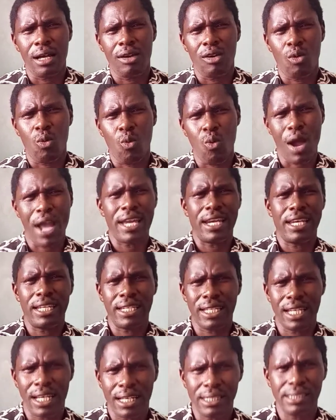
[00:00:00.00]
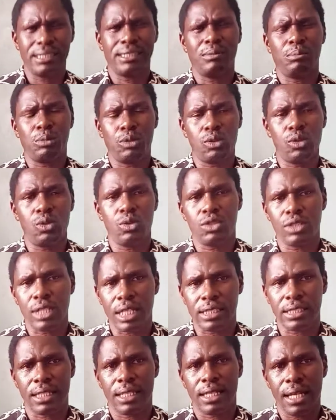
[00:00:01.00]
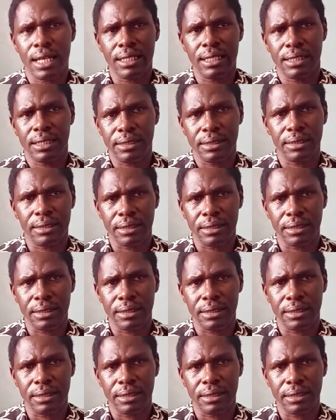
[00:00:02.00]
while it has Bukusa, the largest